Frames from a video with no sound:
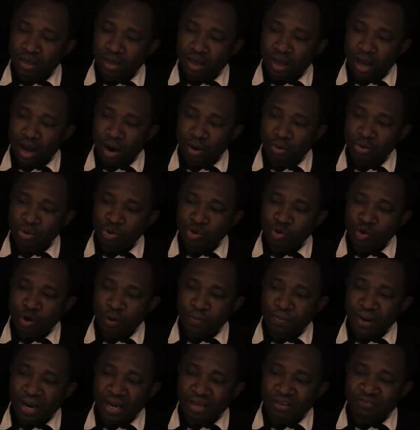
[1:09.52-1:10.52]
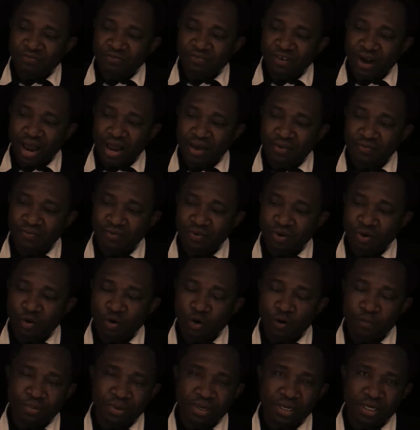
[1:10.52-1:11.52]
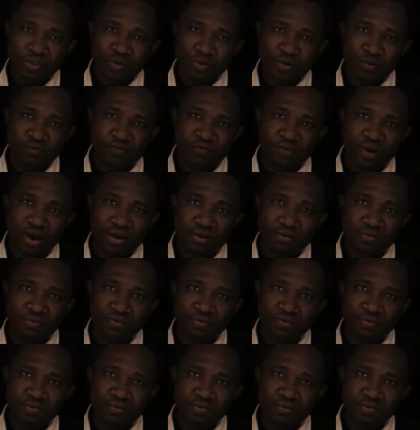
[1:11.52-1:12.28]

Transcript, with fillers: I will stop at 5 combination 5.